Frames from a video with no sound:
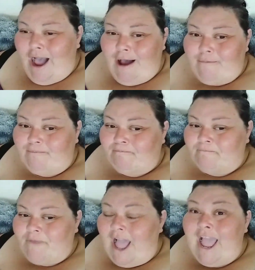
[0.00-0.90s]
um,
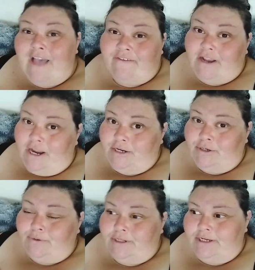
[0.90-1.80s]
I haven't gone to
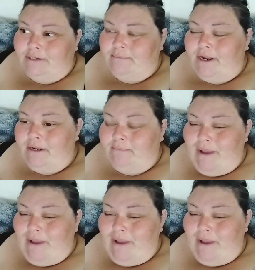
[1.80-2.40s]
go clean my